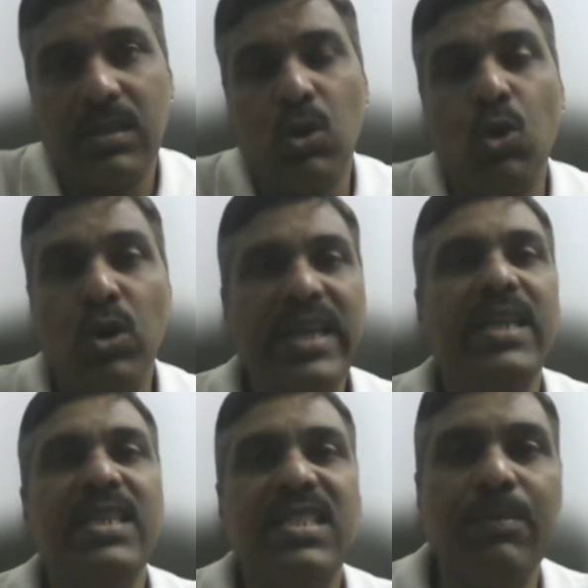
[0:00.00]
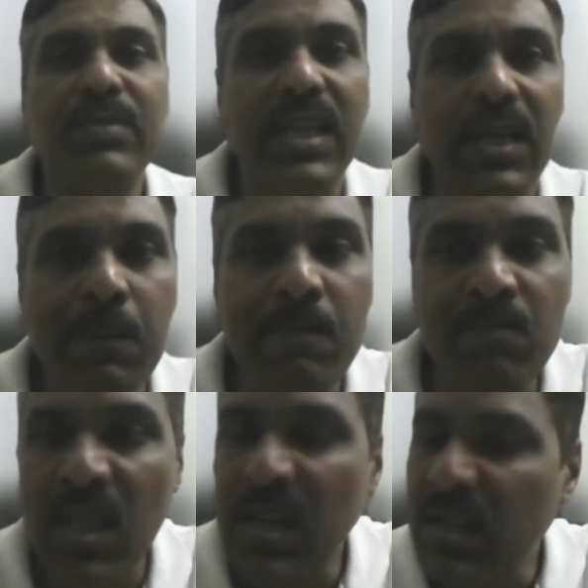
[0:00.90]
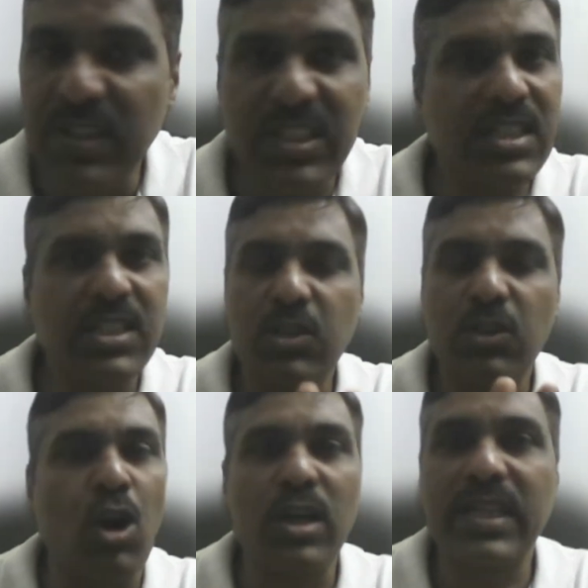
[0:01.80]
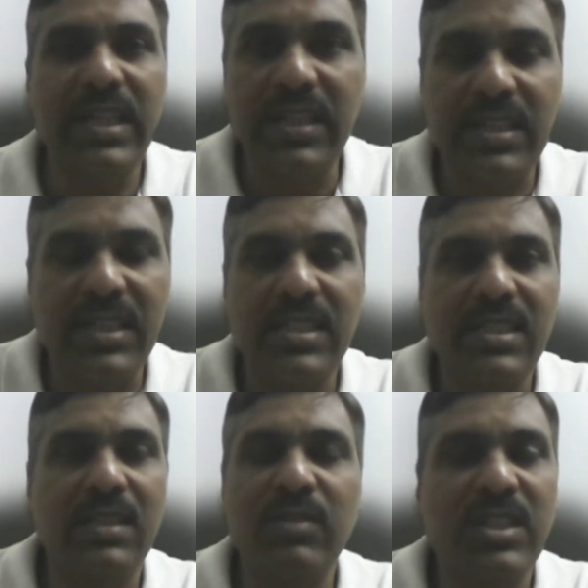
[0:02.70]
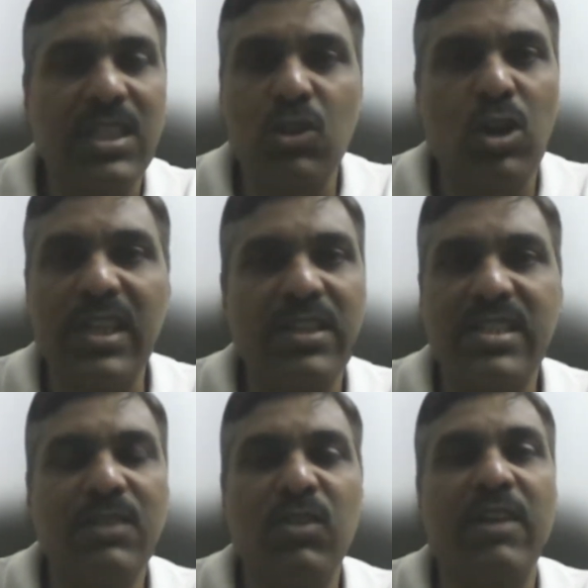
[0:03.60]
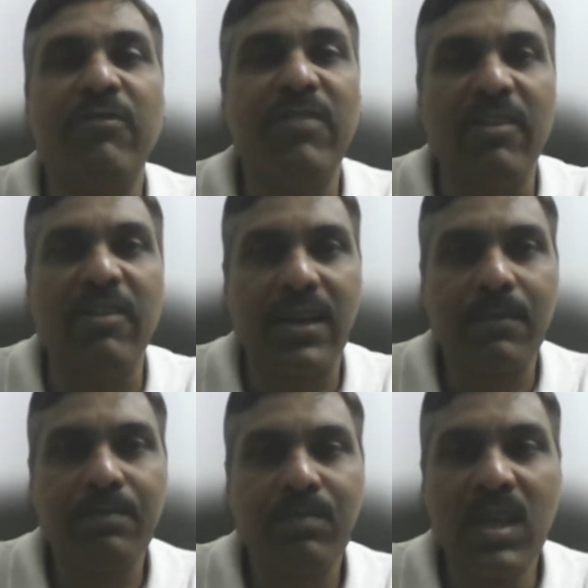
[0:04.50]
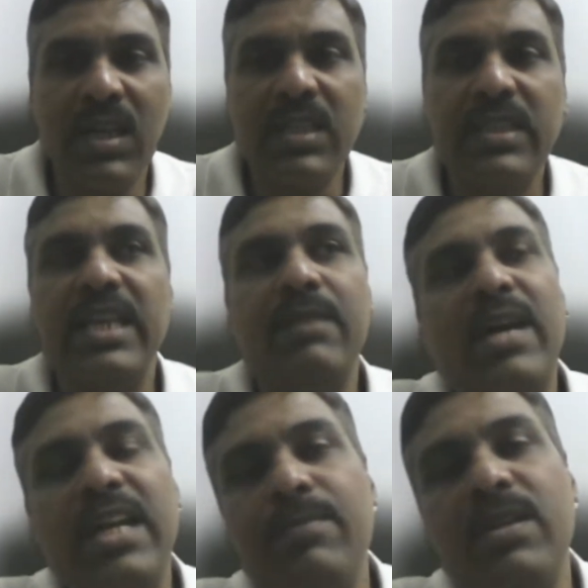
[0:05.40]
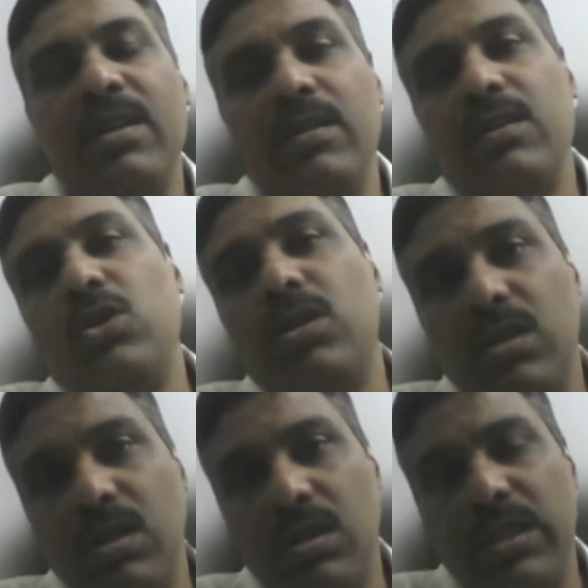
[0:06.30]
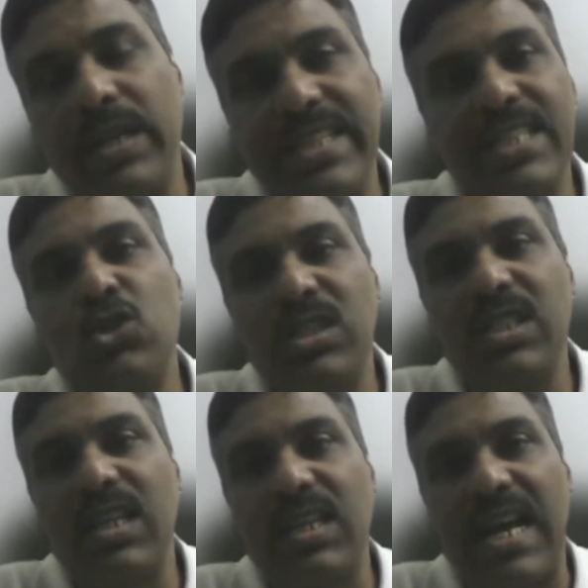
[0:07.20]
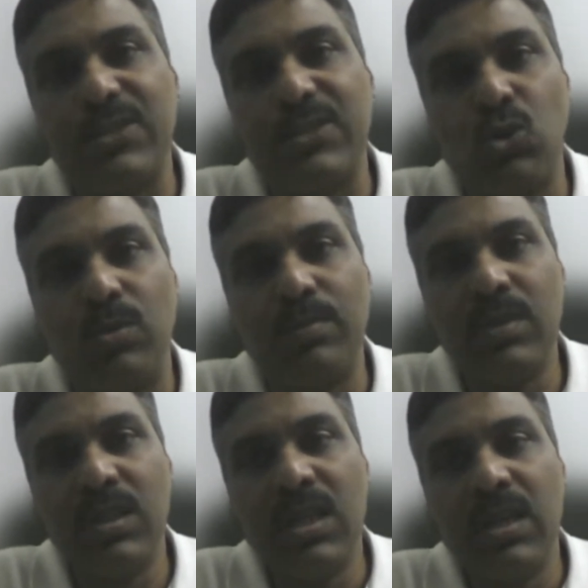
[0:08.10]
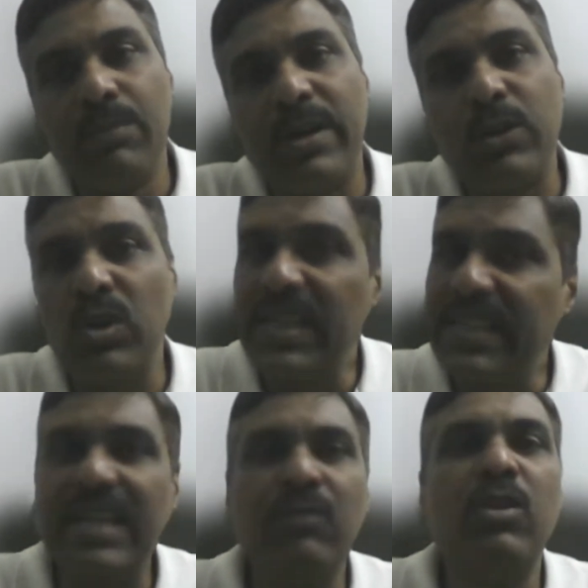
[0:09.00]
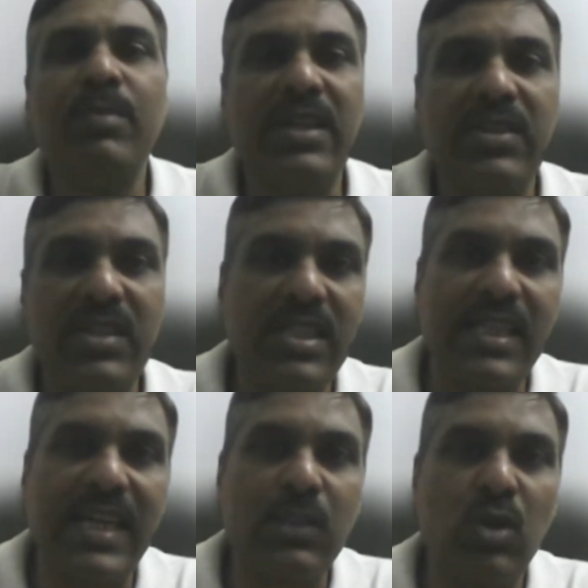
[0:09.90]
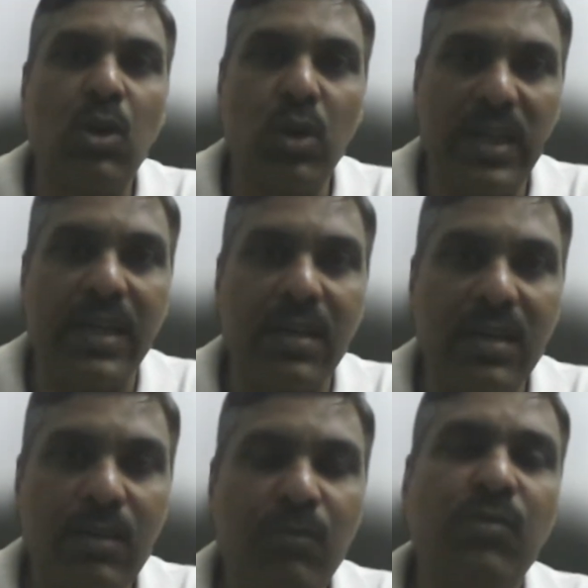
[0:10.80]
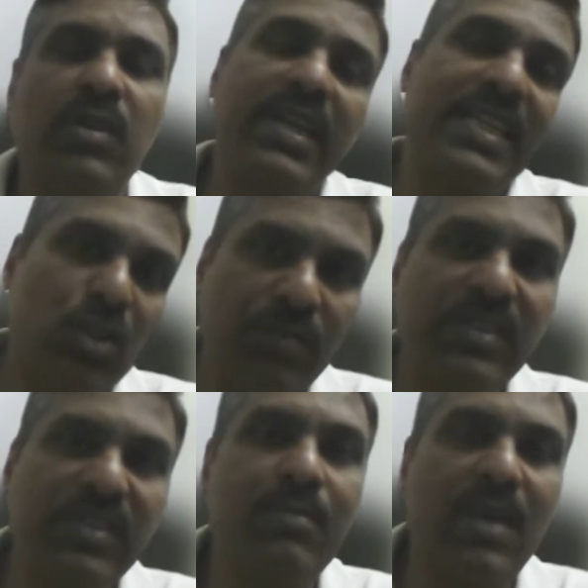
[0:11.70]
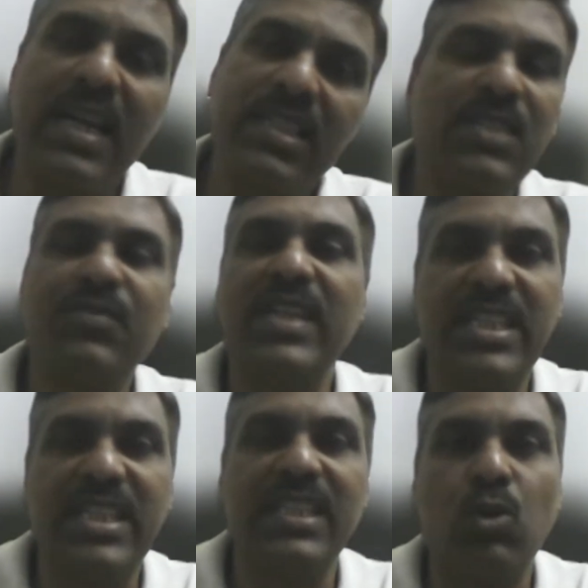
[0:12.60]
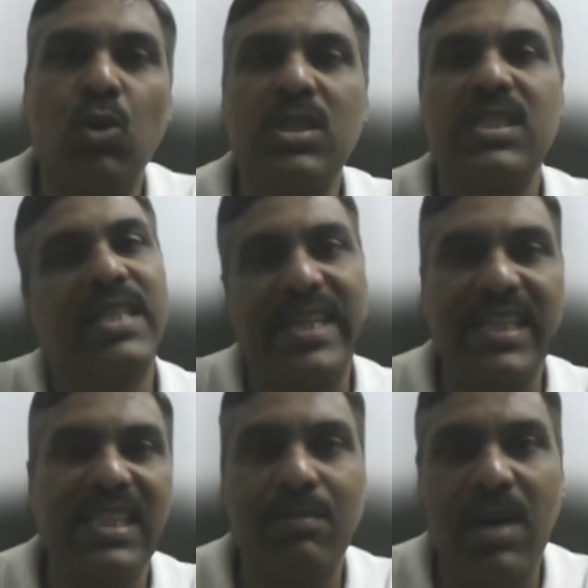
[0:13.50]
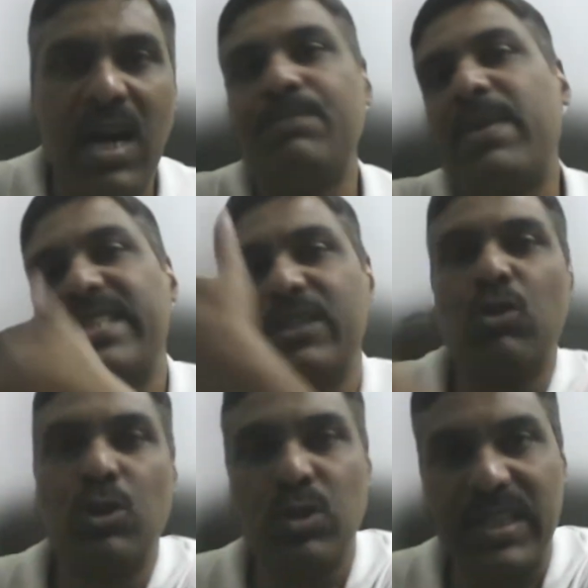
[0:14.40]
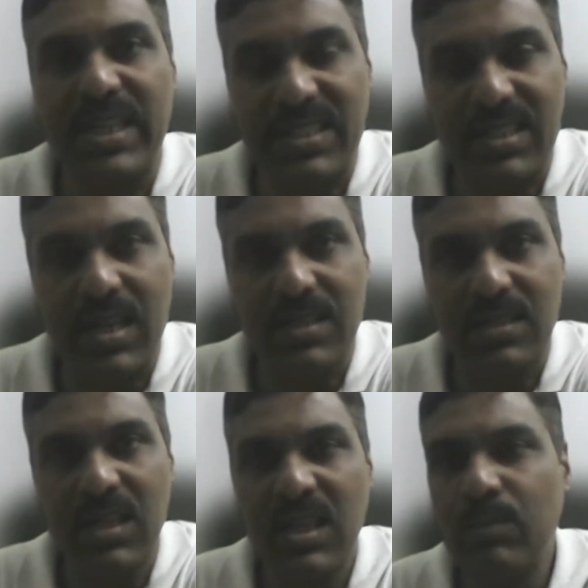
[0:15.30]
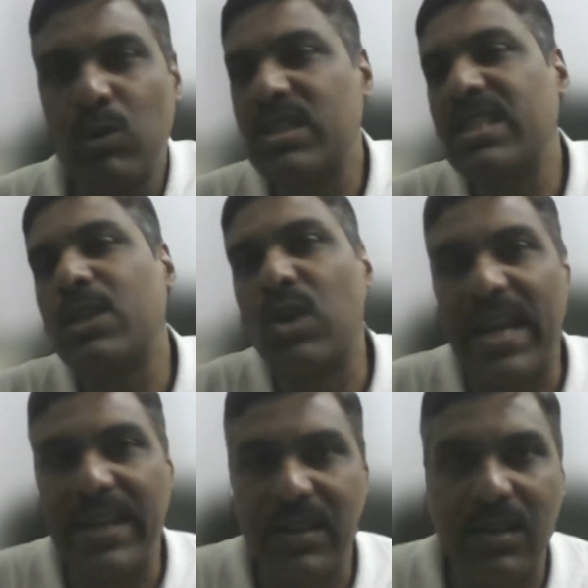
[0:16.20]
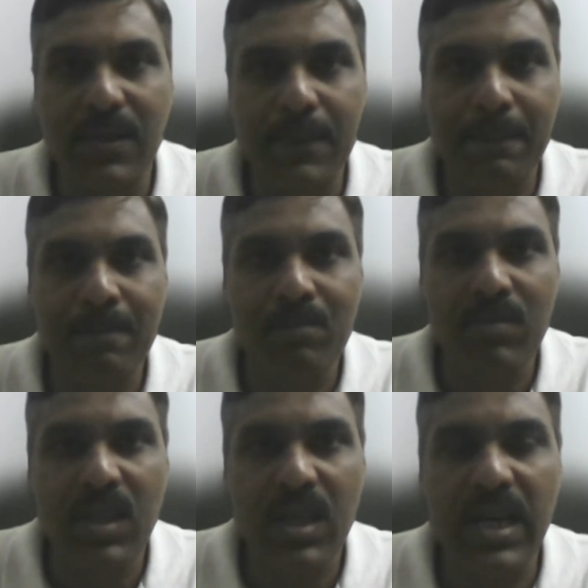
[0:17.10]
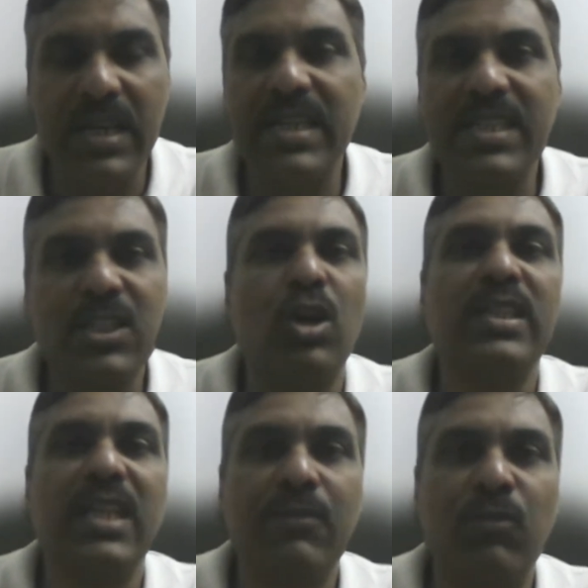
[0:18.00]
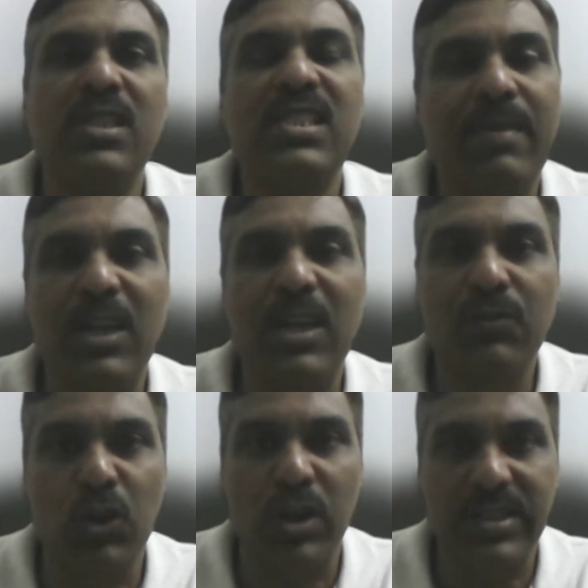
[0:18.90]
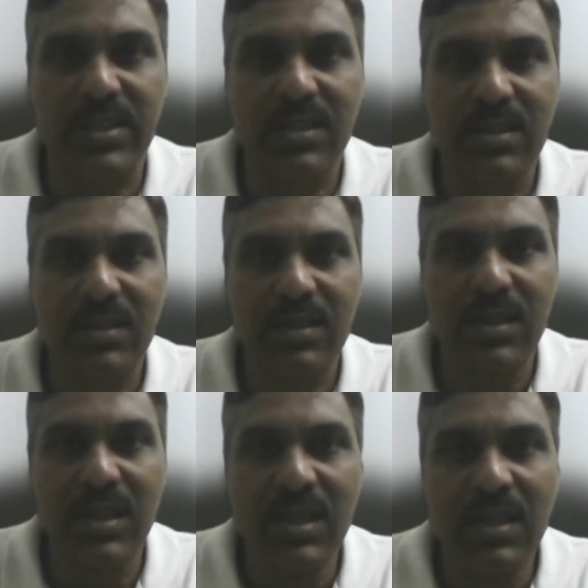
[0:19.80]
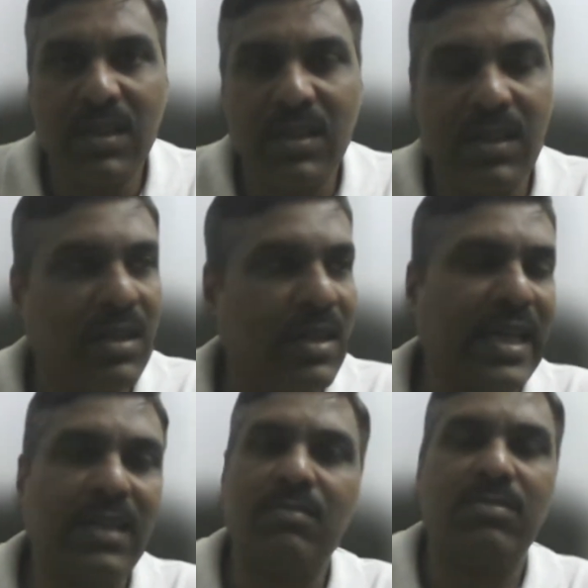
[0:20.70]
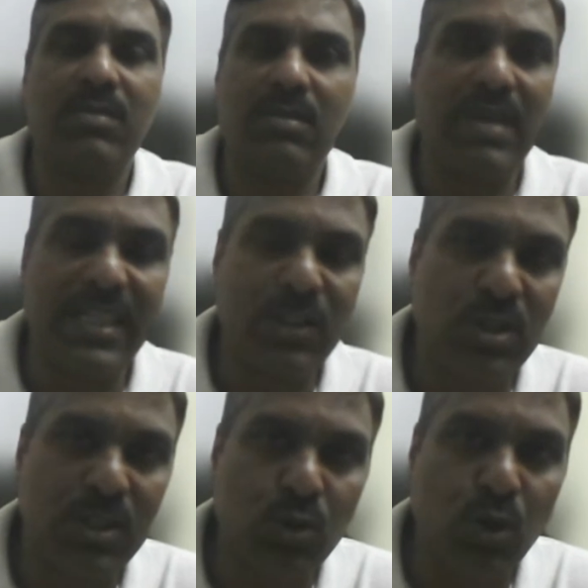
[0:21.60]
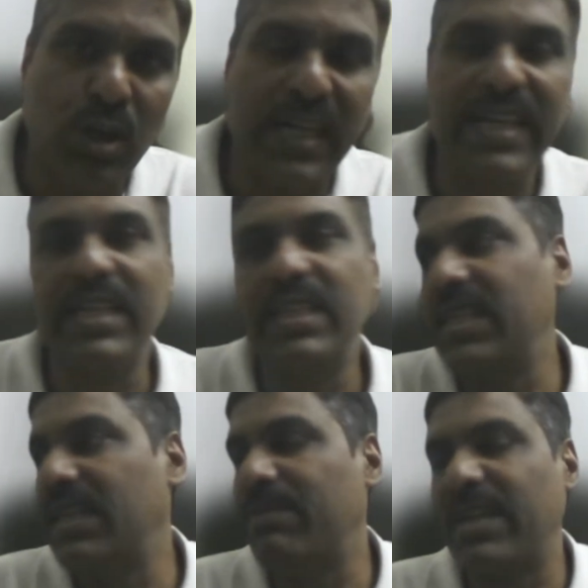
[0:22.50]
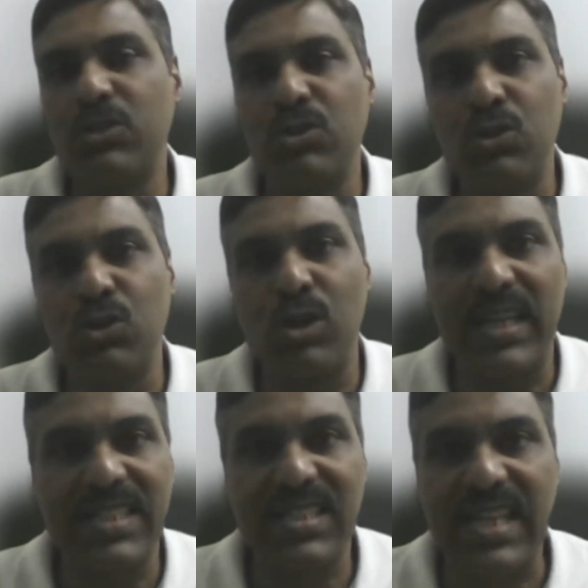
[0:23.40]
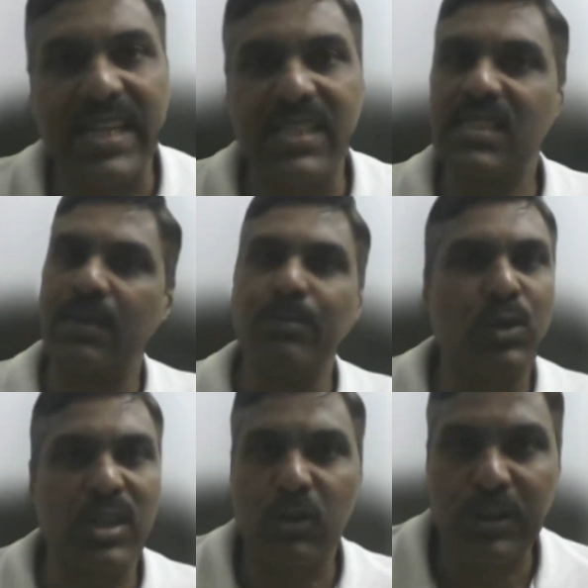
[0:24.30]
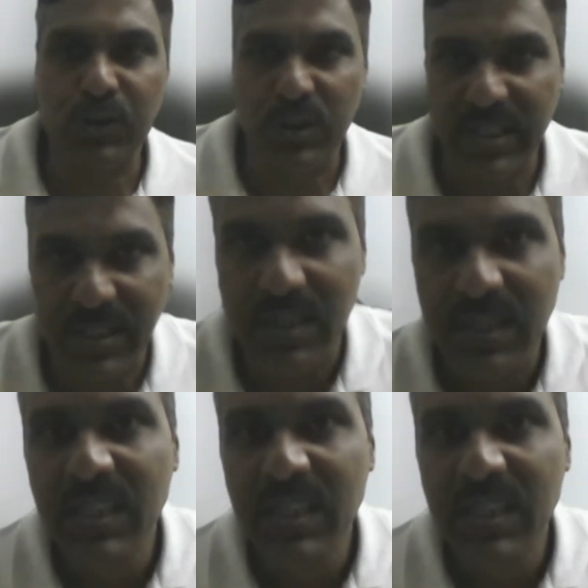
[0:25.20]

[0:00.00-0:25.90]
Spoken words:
Coding is something which is not interesting for everyone. There might be 30 students in the classroom, but only 10 would be interested in actual coding. Rest of them are just finishing the course, getting the marks, passing on to the next class because they don't like it. And it's not their fault, it's a matter of choice. Like many students do not like Hindi, many students do not like science, computer is also there.